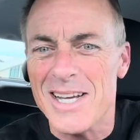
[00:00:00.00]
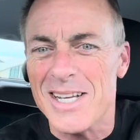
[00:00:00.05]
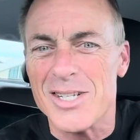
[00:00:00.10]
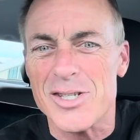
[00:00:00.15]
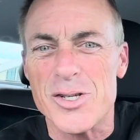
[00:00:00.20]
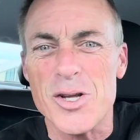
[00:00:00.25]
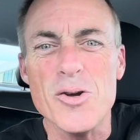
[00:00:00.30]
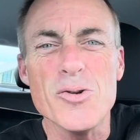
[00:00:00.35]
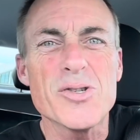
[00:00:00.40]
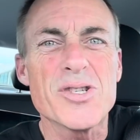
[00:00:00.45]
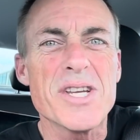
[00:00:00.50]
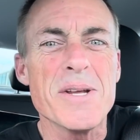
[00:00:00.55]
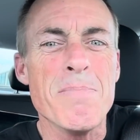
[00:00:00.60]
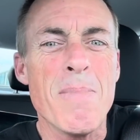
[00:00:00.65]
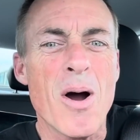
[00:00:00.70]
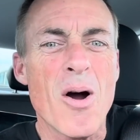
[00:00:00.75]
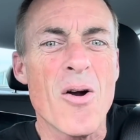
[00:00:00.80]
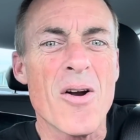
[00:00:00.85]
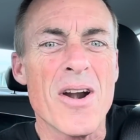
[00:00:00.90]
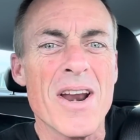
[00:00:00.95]
Tuesday
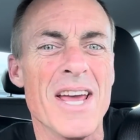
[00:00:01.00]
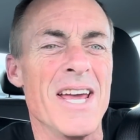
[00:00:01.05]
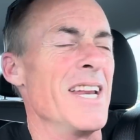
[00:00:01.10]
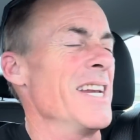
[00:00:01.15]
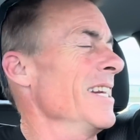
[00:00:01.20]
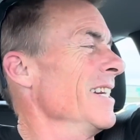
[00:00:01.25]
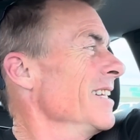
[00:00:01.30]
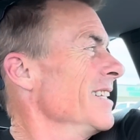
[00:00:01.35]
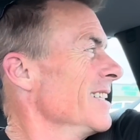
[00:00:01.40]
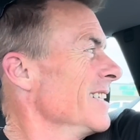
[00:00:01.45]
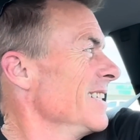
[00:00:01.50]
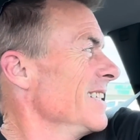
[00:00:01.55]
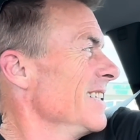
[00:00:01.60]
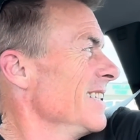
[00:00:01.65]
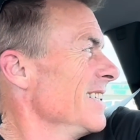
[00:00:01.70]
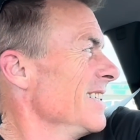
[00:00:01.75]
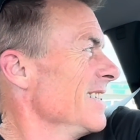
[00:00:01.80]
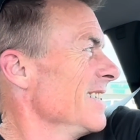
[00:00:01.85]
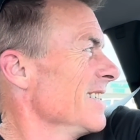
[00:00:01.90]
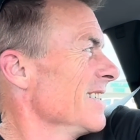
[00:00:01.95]
morning.
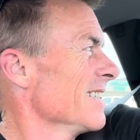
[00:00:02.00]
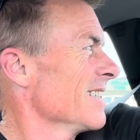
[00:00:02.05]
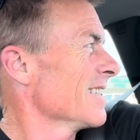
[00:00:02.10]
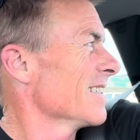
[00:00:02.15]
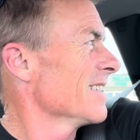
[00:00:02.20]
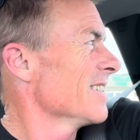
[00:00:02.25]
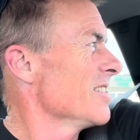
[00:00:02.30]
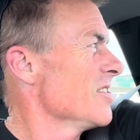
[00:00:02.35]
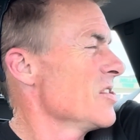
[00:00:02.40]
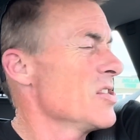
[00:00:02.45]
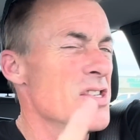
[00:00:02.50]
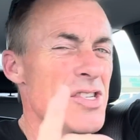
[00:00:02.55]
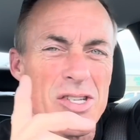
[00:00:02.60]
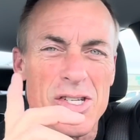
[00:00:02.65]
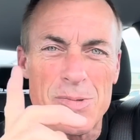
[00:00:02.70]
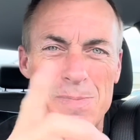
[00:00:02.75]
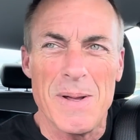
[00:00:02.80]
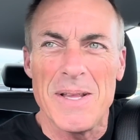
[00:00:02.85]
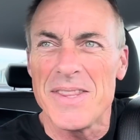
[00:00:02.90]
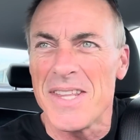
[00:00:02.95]

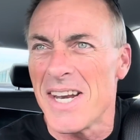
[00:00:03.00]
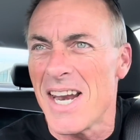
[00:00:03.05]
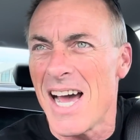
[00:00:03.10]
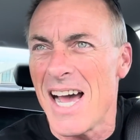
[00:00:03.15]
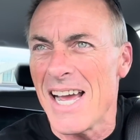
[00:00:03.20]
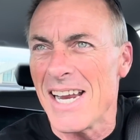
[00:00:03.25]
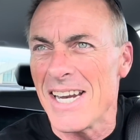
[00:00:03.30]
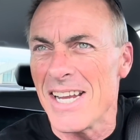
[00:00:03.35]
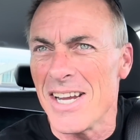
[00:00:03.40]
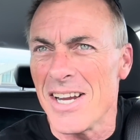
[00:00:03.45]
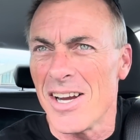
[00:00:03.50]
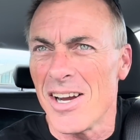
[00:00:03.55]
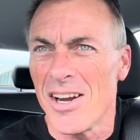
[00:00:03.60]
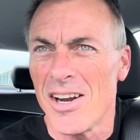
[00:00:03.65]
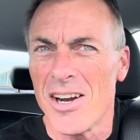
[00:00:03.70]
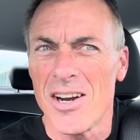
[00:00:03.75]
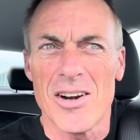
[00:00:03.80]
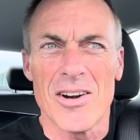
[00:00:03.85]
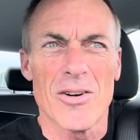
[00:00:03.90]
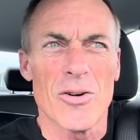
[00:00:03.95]
Spent the night
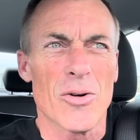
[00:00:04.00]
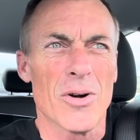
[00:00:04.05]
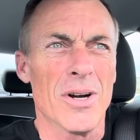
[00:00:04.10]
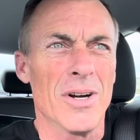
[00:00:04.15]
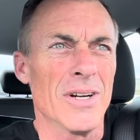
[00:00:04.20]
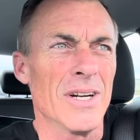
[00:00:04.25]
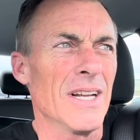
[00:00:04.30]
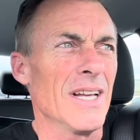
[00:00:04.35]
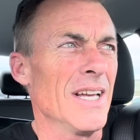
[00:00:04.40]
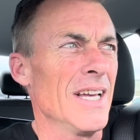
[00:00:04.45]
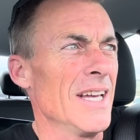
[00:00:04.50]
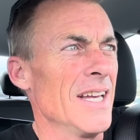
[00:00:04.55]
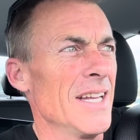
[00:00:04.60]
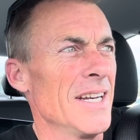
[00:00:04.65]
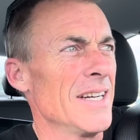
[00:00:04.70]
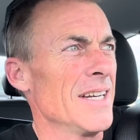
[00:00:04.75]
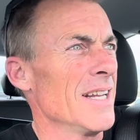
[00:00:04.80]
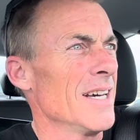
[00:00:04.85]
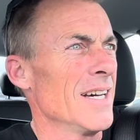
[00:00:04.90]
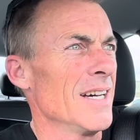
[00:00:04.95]
here
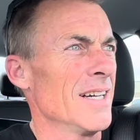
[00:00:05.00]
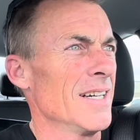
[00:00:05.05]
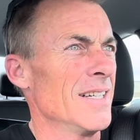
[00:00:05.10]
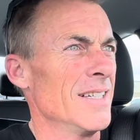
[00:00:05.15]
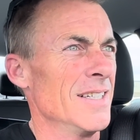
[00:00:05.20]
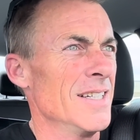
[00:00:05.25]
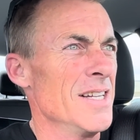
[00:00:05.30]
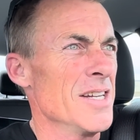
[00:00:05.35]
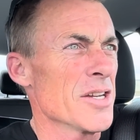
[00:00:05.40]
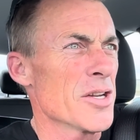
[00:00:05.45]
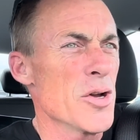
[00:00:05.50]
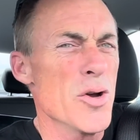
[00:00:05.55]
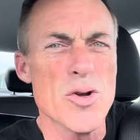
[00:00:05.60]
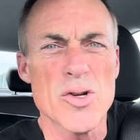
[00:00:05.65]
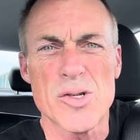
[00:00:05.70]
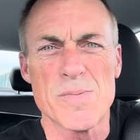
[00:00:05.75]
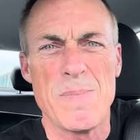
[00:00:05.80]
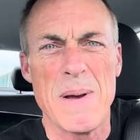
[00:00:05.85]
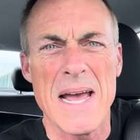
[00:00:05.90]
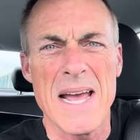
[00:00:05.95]
in Coos
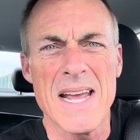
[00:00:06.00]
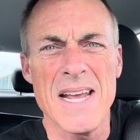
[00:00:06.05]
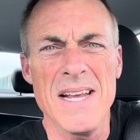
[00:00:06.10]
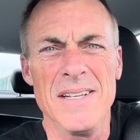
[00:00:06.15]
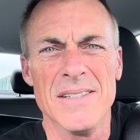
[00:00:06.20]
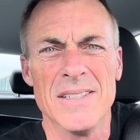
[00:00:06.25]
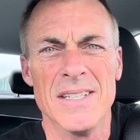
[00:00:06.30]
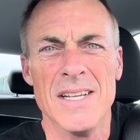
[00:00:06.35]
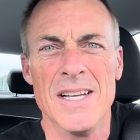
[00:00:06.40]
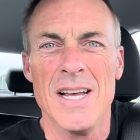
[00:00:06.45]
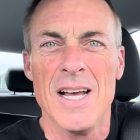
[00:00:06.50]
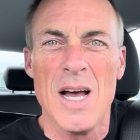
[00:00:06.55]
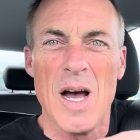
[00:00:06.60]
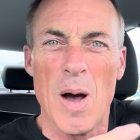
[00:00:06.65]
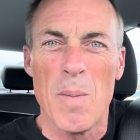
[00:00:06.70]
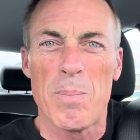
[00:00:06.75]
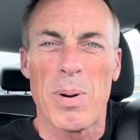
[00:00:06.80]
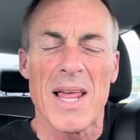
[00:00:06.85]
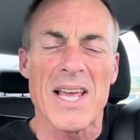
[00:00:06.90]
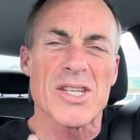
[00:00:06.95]
Bay, a
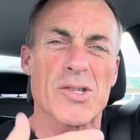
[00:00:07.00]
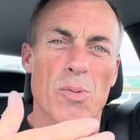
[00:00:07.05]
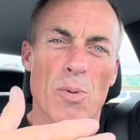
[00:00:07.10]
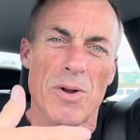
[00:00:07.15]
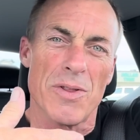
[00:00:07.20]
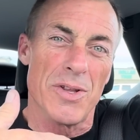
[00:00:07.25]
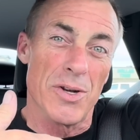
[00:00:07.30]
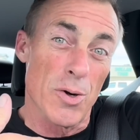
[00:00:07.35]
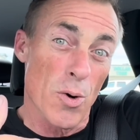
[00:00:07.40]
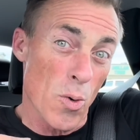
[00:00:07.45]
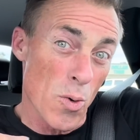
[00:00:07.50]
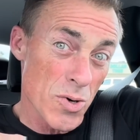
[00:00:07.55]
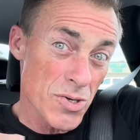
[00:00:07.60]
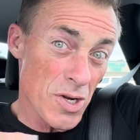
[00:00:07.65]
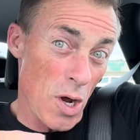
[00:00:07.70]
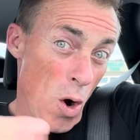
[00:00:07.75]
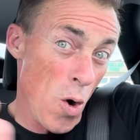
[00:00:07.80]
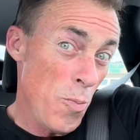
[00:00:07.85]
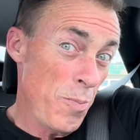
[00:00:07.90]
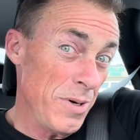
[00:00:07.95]
place where the doors
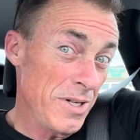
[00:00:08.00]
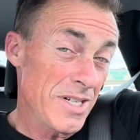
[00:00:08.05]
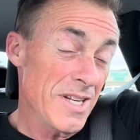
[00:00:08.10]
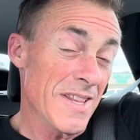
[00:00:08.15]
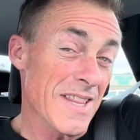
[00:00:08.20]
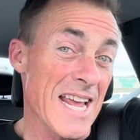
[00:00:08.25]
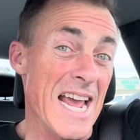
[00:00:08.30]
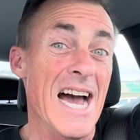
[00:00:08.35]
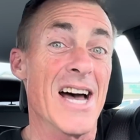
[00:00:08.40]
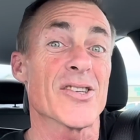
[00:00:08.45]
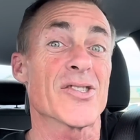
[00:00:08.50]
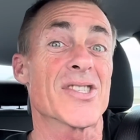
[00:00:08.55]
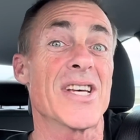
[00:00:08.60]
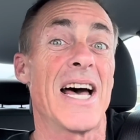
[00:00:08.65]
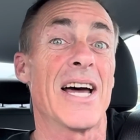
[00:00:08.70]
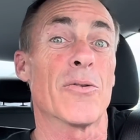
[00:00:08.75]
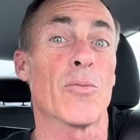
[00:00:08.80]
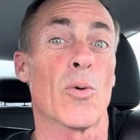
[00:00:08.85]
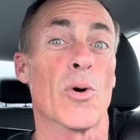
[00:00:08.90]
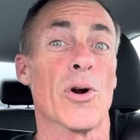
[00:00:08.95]
open to the
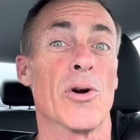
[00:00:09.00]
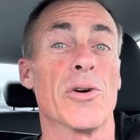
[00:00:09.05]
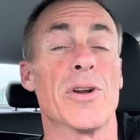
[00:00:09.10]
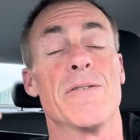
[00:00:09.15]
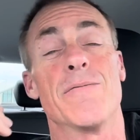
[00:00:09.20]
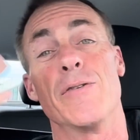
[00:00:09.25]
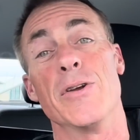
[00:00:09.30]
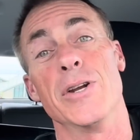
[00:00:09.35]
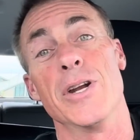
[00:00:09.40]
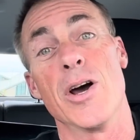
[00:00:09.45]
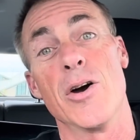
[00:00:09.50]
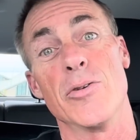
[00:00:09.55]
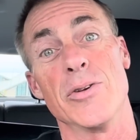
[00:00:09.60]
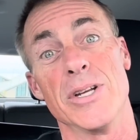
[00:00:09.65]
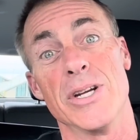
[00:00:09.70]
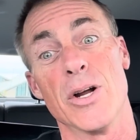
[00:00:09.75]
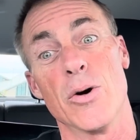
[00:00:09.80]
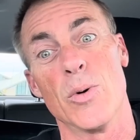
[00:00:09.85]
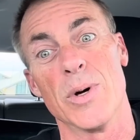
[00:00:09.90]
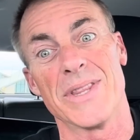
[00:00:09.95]
outside world. If you
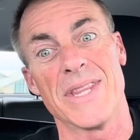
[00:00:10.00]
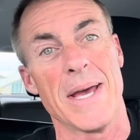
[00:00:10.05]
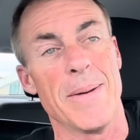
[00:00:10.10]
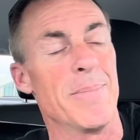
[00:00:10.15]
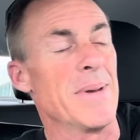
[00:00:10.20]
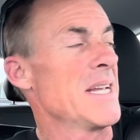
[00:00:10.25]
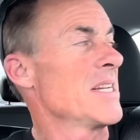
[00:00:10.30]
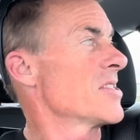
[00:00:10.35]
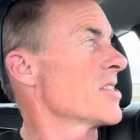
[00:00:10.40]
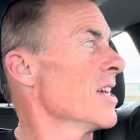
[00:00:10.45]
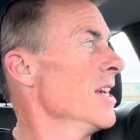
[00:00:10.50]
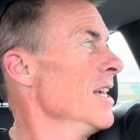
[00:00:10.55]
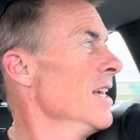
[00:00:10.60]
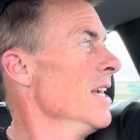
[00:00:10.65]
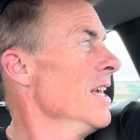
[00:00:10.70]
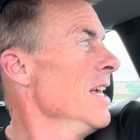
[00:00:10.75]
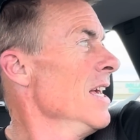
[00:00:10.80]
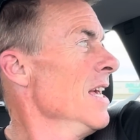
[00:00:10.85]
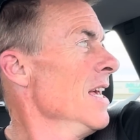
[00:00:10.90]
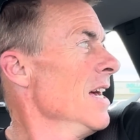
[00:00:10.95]
know what that means.
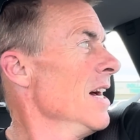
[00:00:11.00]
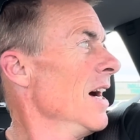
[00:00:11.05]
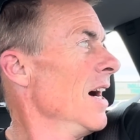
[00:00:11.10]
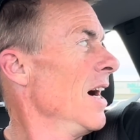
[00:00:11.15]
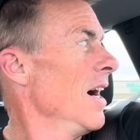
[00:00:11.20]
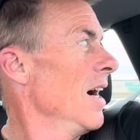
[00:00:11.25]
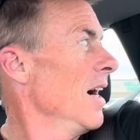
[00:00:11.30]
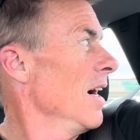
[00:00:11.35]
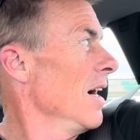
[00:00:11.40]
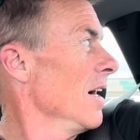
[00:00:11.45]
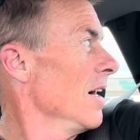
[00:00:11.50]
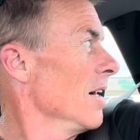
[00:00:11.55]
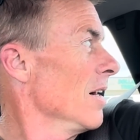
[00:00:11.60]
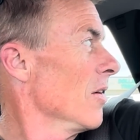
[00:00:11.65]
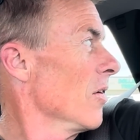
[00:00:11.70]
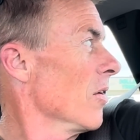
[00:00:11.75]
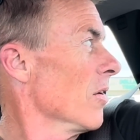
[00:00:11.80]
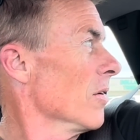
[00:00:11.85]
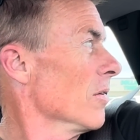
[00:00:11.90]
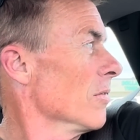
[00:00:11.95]

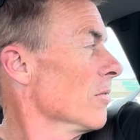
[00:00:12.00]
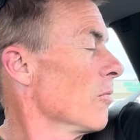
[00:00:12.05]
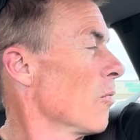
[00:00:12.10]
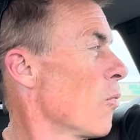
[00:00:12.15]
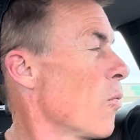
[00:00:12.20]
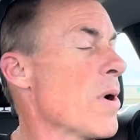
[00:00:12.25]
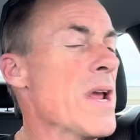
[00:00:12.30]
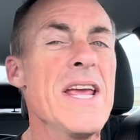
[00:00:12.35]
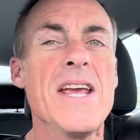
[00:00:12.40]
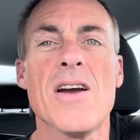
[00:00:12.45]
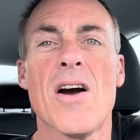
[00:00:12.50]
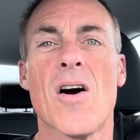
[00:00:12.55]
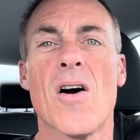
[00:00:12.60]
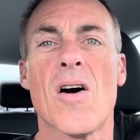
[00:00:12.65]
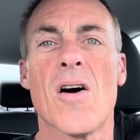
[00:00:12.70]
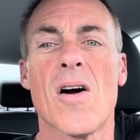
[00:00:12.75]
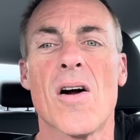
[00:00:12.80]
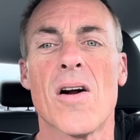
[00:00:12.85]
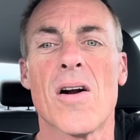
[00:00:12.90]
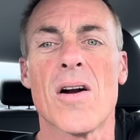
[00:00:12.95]
We
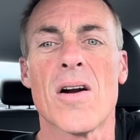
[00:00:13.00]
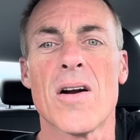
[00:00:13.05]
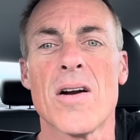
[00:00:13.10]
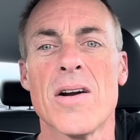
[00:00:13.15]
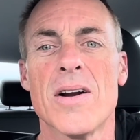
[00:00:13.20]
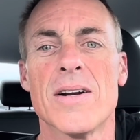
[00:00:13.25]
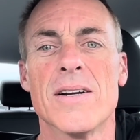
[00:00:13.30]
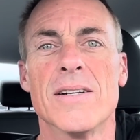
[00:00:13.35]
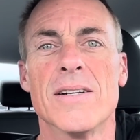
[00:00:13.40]
are